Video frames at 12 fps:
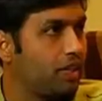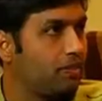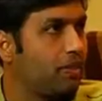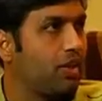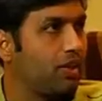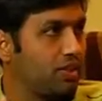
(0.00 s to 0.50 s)

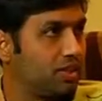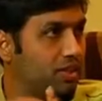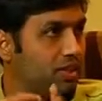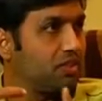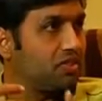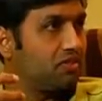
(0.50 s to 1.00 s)
because
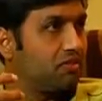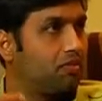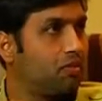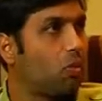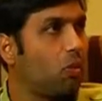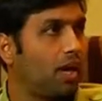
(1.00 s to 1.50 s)
it is
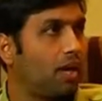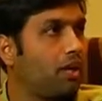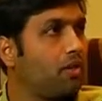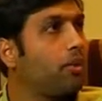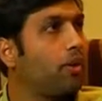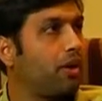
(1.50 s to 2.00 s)
quite
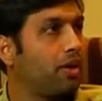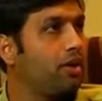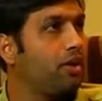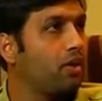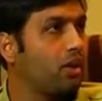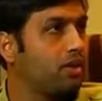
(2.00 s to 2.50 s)

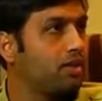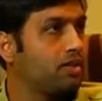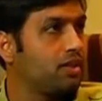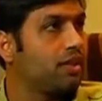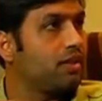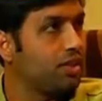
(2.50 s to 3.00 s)
important to
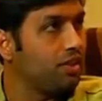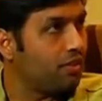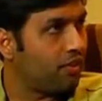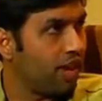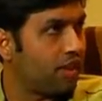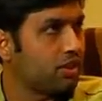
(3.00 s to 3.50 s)
understand the
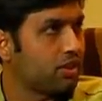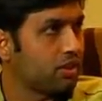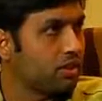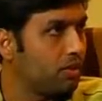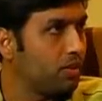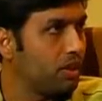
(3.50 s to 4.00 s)

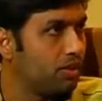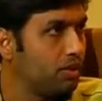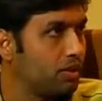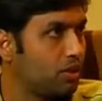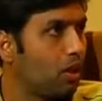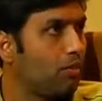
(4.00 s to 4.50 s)
interaction with
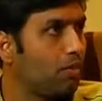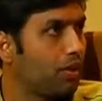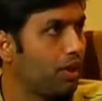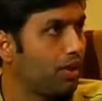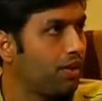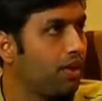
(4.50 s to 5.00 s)
this
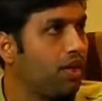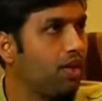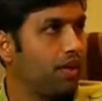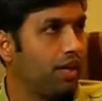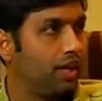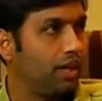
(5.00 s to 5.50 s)
component,
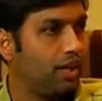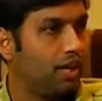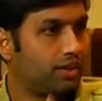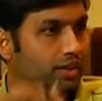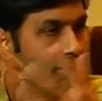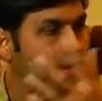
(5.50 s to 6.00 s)
right? And
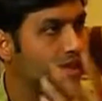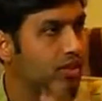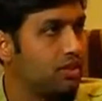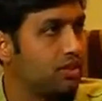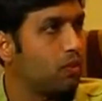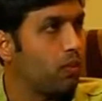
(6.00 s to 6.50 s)
I think
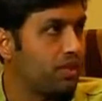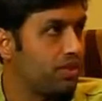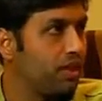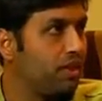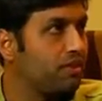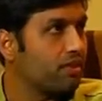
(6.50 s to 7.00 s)
that's quite
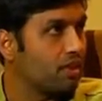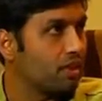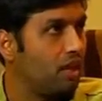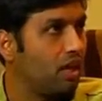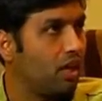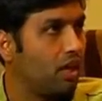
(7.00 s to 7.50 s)

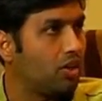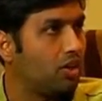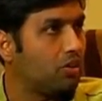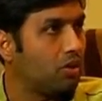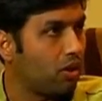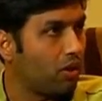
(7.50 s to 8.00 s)
central
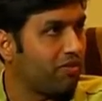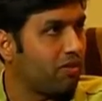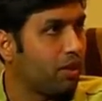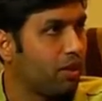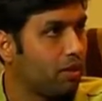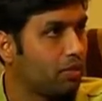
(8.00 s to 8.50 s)
to a coffee
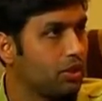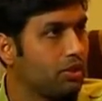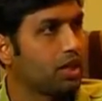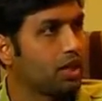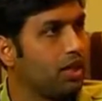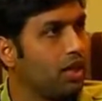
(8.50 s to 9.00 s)
vending
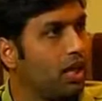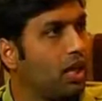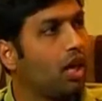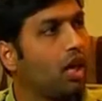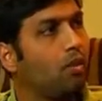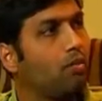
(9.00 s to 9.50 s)
machine.
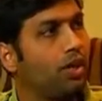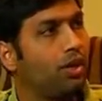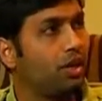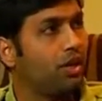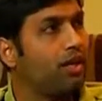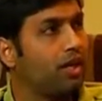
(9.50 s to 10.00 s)
But
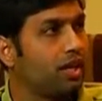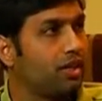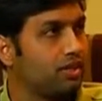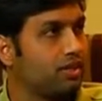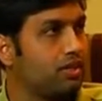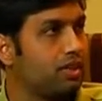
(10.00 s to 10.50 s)
in other
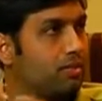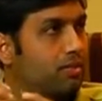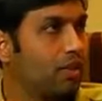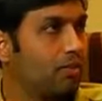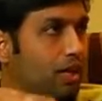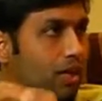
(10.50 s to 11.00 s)
cases, it
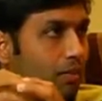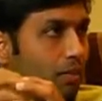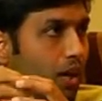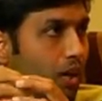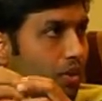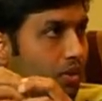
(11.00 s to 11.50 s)
might be
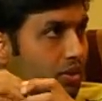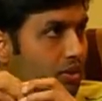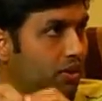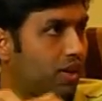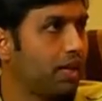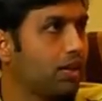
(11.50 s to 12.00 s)
about
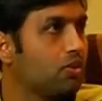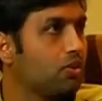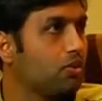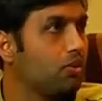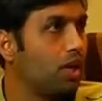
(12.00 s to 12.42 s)
trying to